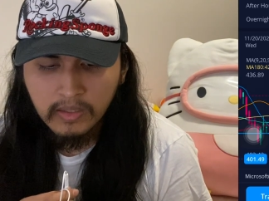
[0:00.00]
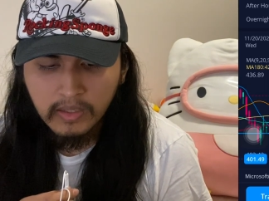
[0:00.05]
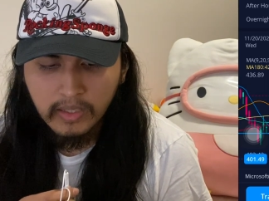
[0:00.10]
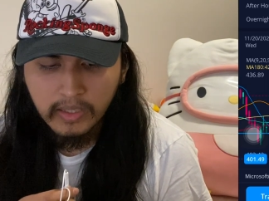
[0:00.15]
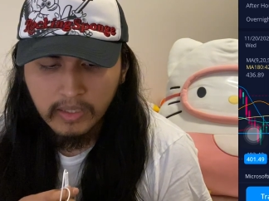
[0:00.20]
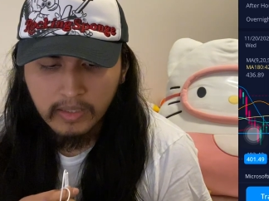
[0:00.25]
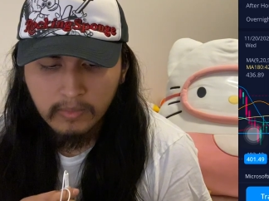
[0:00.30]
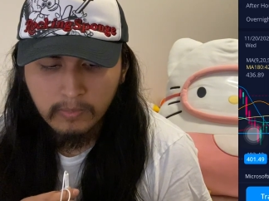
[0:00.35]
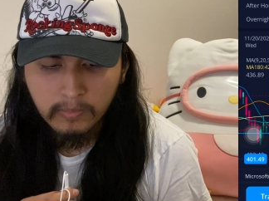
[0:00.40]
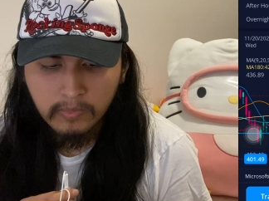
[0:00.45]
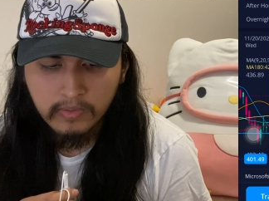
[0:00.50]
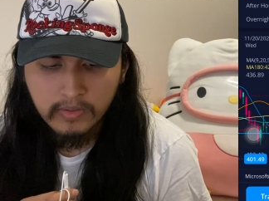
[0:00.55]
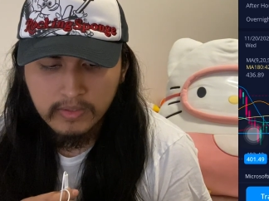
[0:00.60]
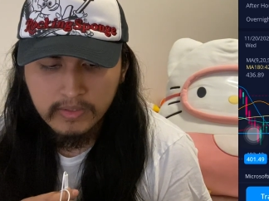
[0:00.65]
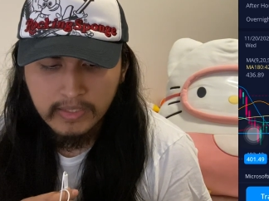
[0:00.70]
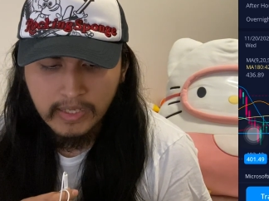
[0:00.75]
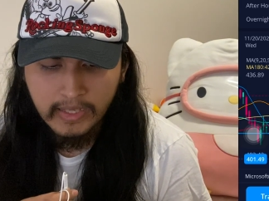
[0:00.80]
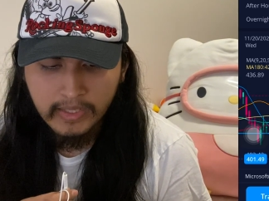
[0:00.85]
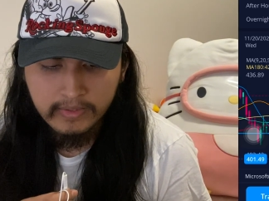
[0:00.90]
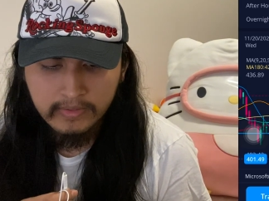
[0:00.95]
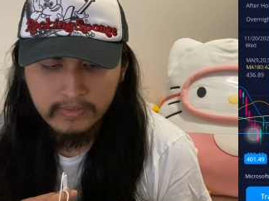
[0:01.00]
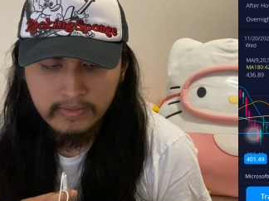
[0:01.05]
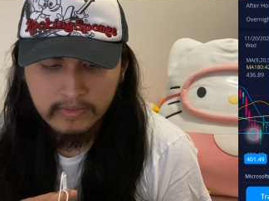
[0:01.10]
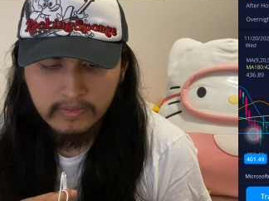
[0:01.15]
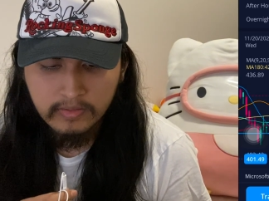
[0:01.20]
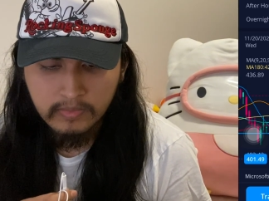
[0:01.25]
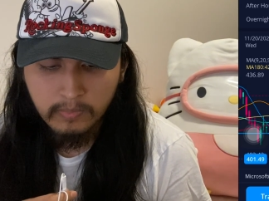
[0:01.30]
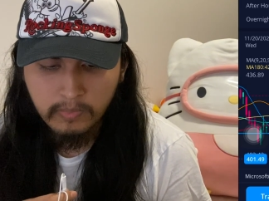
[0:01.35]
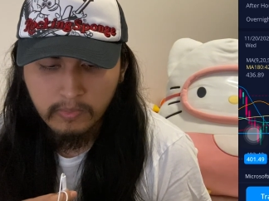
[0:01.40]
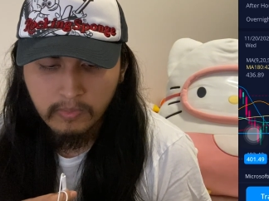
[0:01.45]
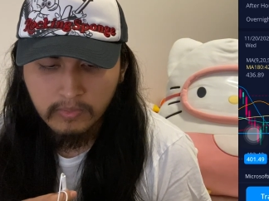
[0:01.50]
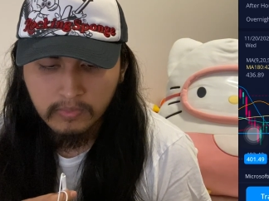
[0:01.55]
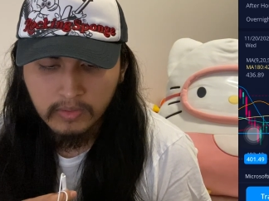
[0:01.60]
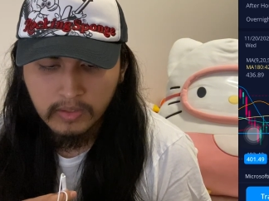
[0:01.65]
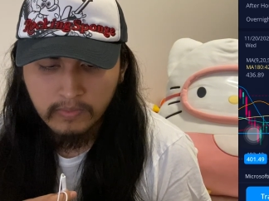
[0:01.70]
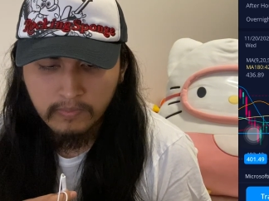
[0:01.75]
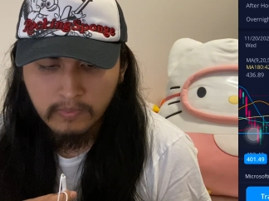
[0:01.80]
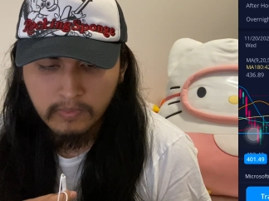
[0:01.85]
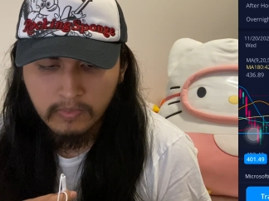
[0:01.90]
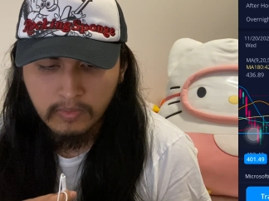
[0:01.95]
it was at this support
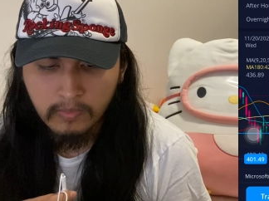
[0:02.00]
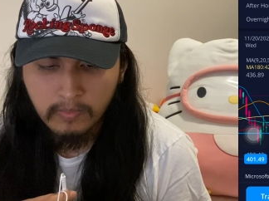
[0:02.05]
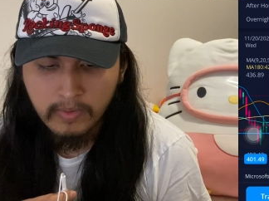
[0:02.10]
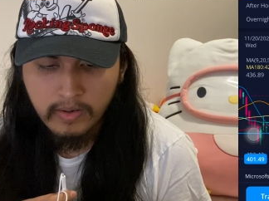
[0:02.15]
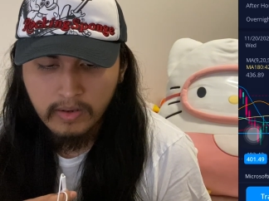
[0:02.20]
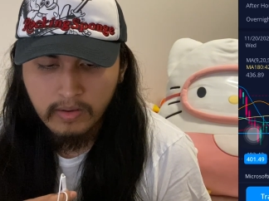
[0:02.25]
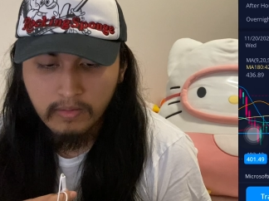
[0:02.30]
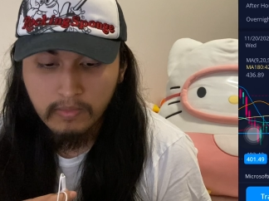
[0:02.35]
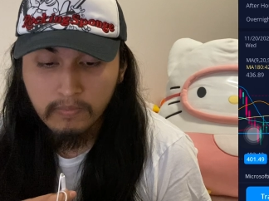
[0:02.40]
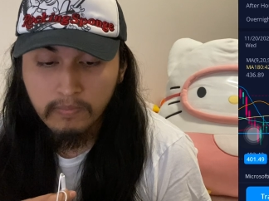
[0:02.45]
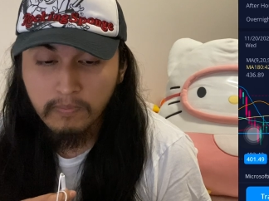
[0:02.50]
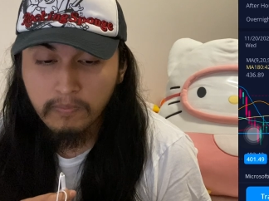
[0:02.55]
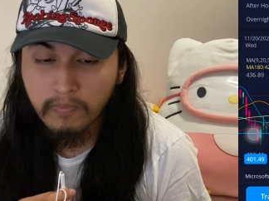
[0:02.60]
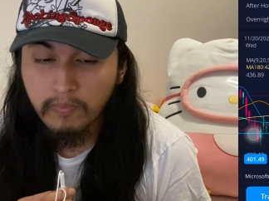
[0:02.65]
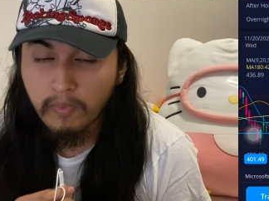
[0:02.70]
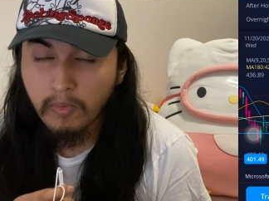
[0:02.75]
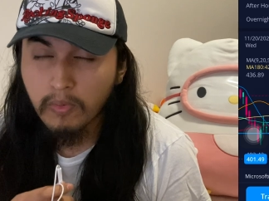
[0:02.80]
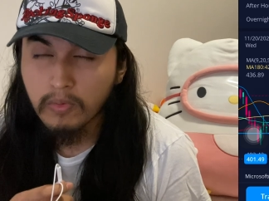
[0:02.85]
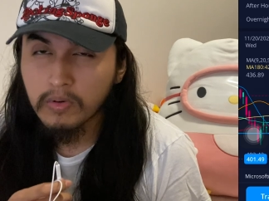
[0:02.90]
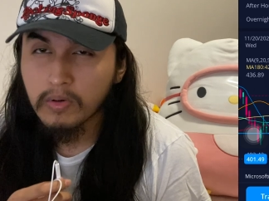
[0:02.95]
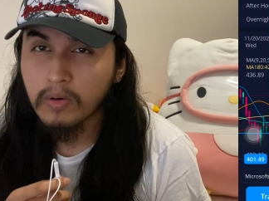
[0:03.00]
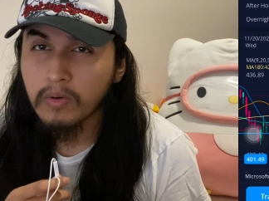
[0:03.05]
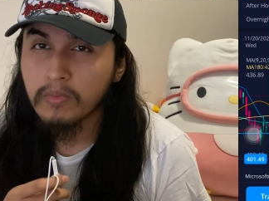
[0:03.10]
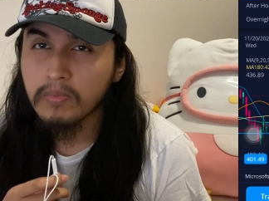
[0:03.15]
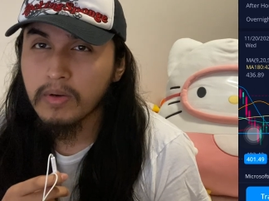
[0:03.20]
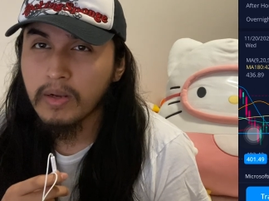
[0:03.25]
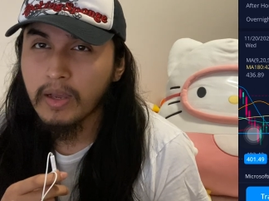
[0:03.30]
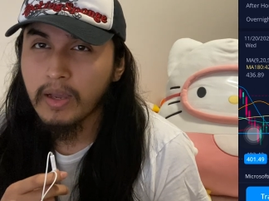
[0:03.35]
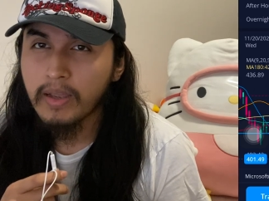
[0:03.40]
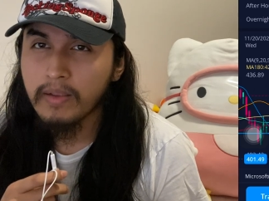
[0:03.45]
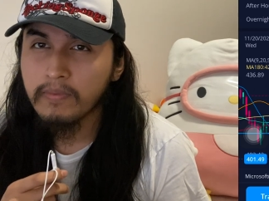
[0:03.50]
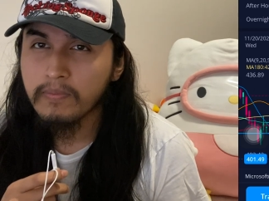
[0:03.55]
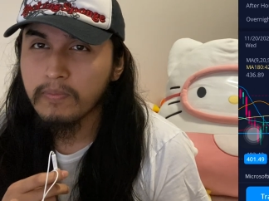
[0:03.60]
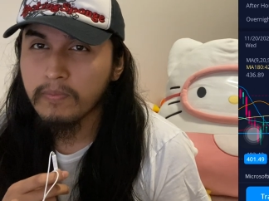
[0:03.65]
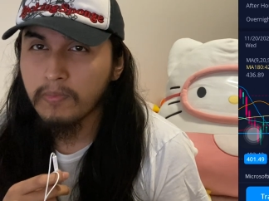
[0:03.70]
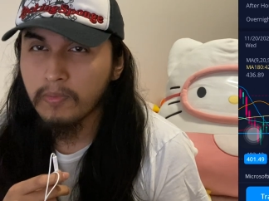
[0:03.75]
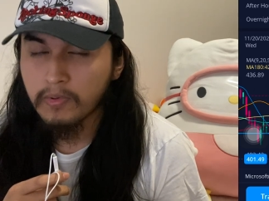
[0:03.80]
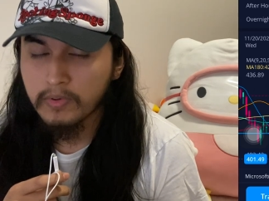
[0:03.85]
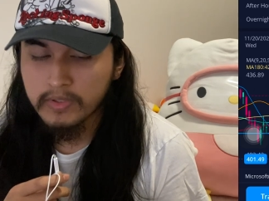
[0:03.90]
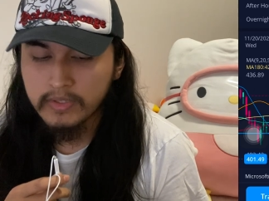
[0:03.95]
level around 409,
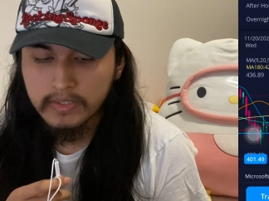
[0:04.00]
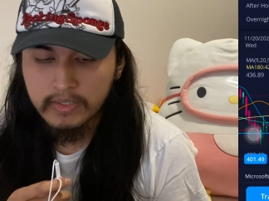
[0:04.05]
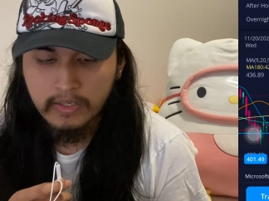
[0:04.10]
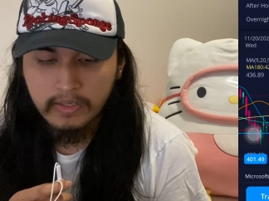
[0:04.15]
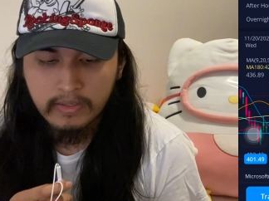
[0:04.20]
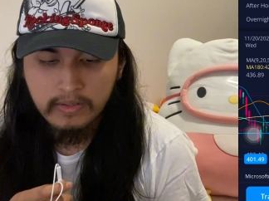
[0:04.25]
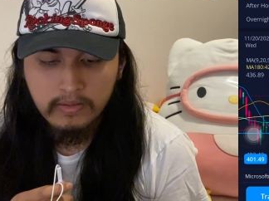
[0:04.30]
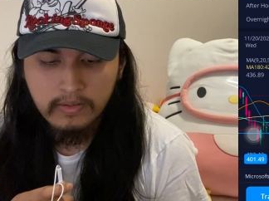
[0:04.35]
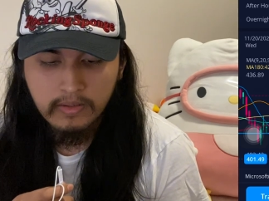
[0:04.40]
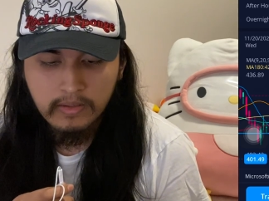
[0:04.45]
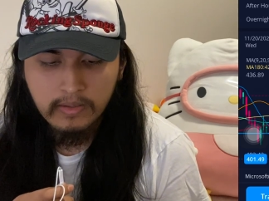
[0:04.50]
410.